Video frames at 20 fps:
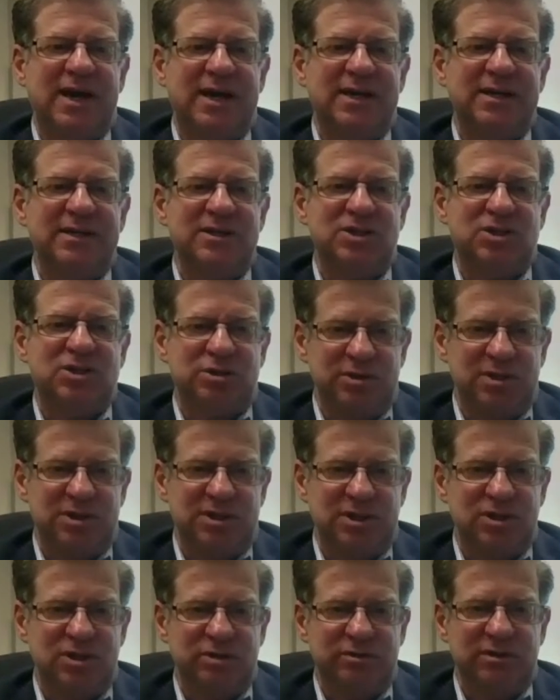has
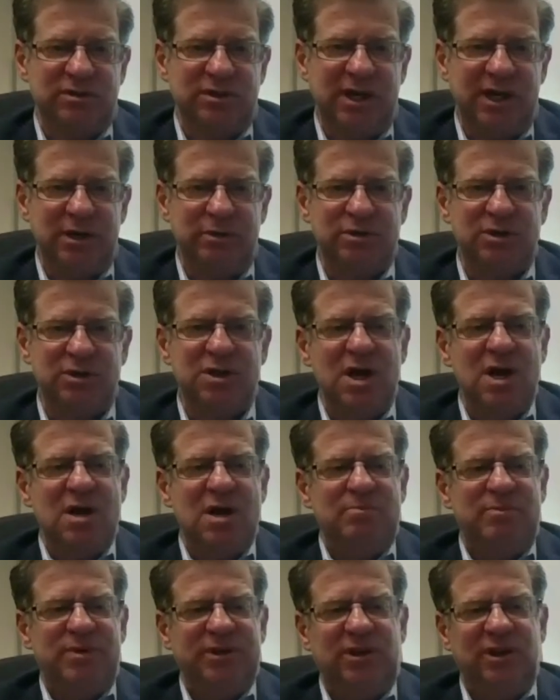jurisdiction over language,
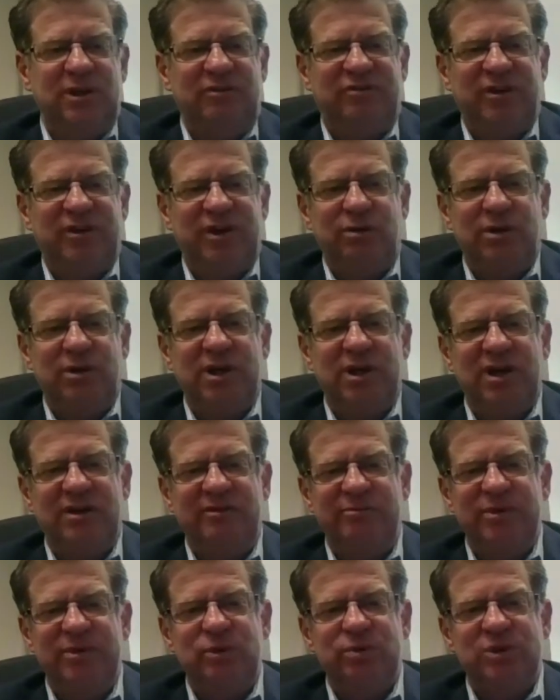but the federal
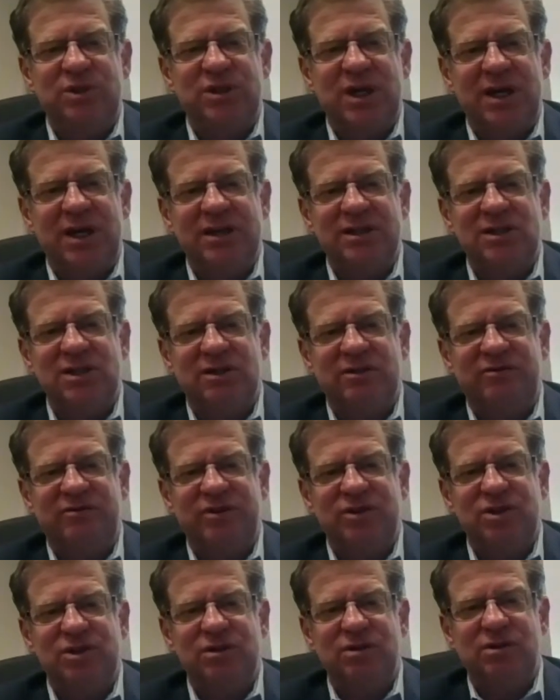government, which has an
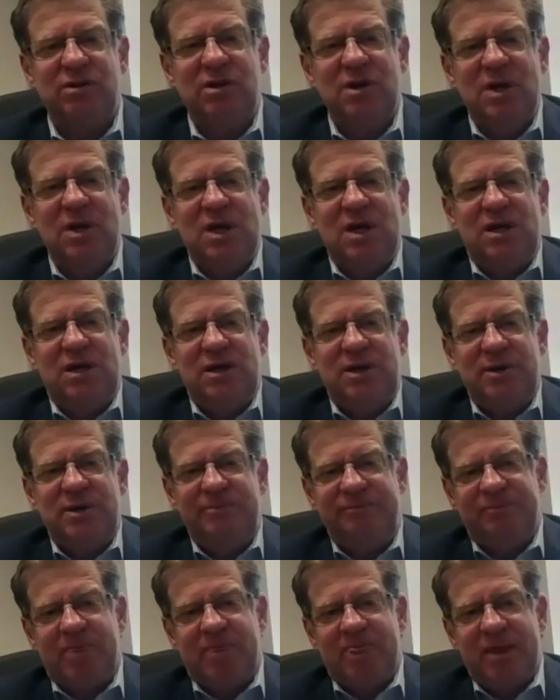official
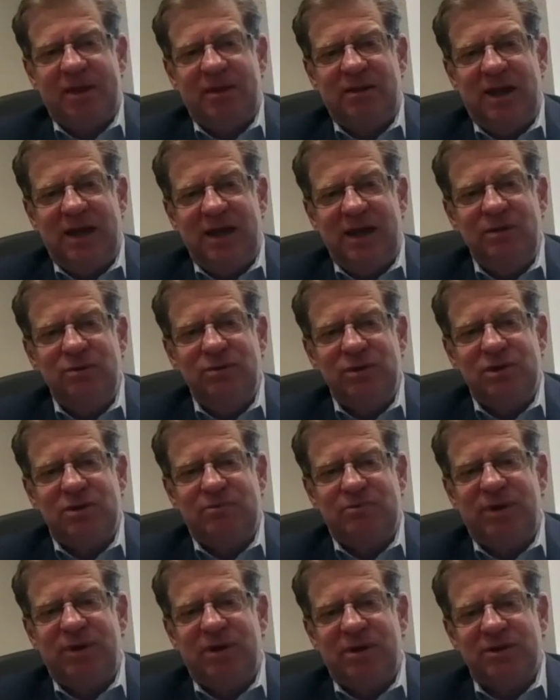um,
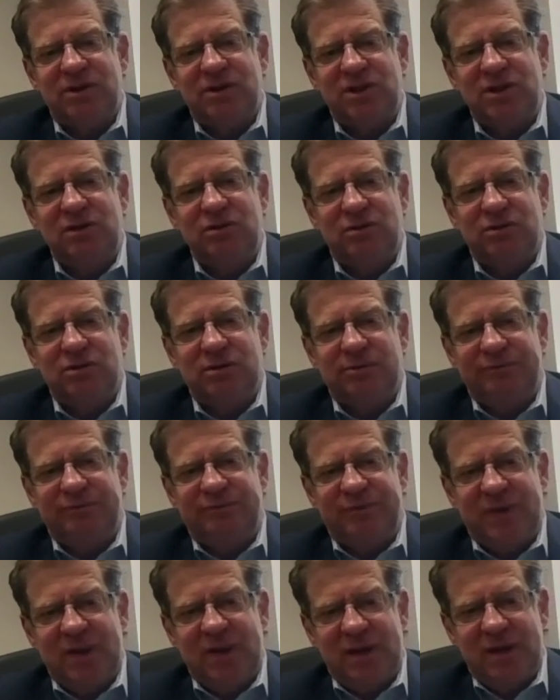language policy or
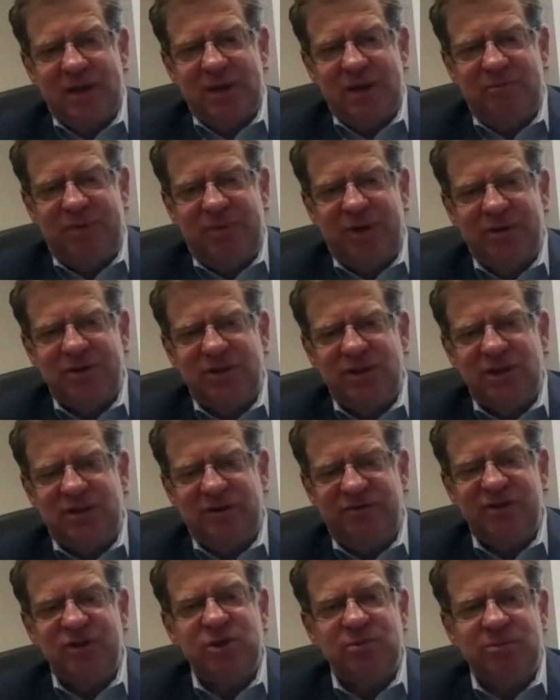uh, policy on
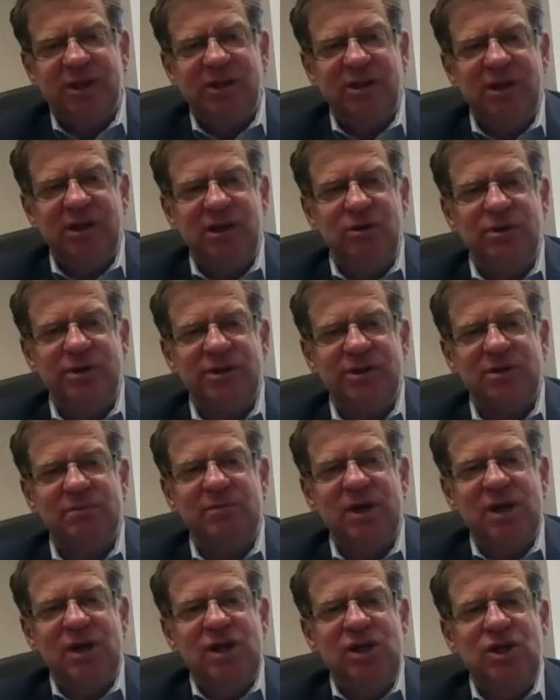official
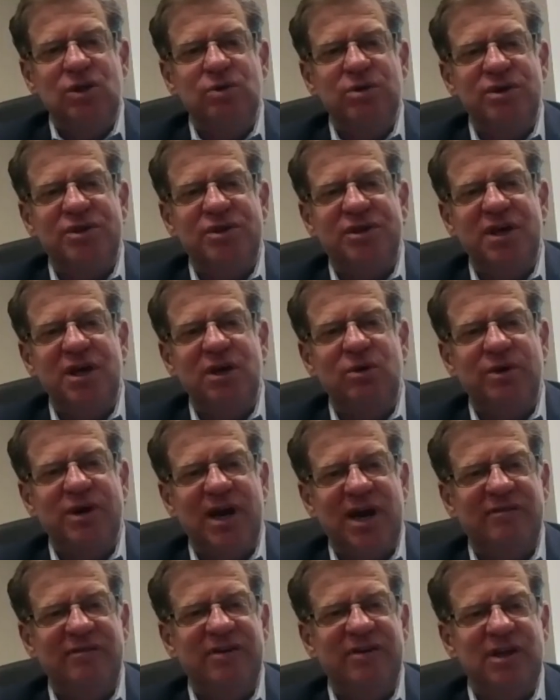bilingualism, you would think would
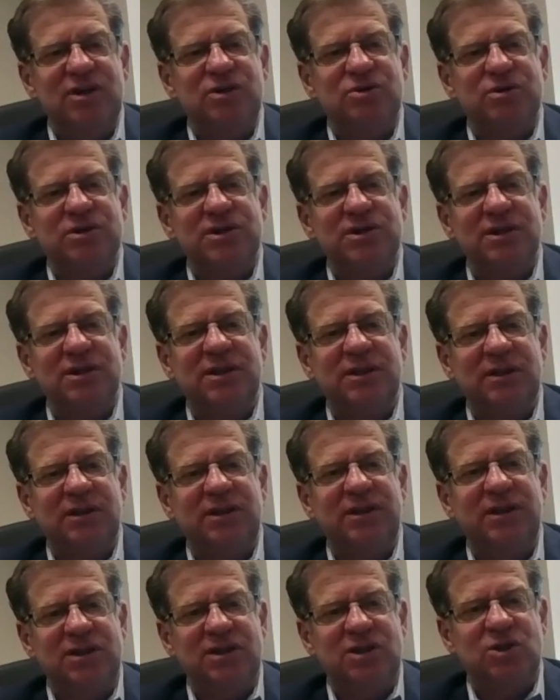have an interest in at
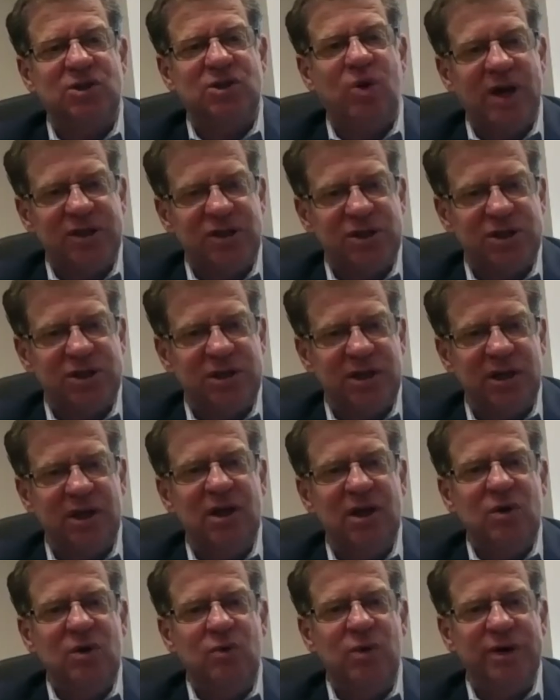least
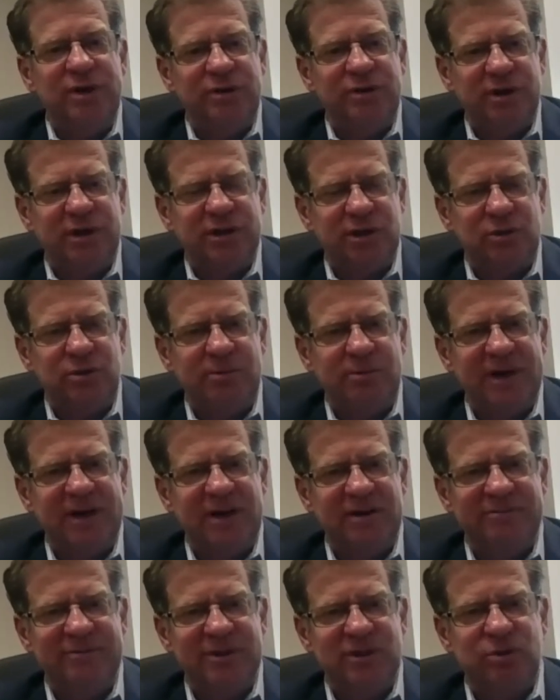questioning whether or not the Quebec
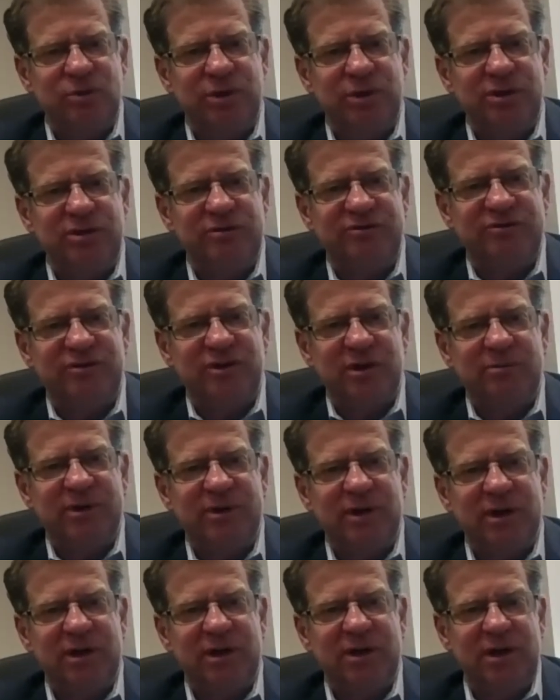government is going too far. But
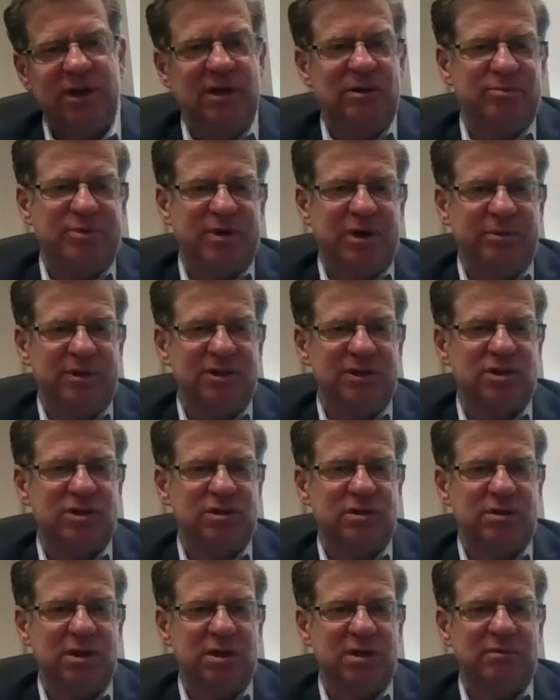our Canadian Prime
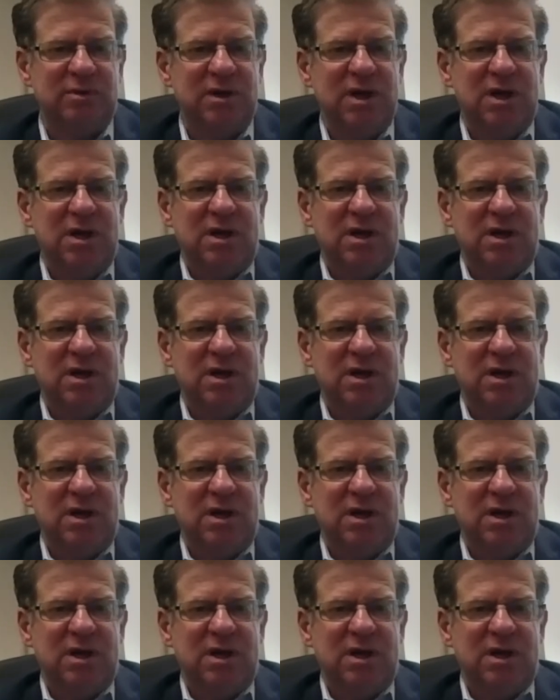Minister, uh,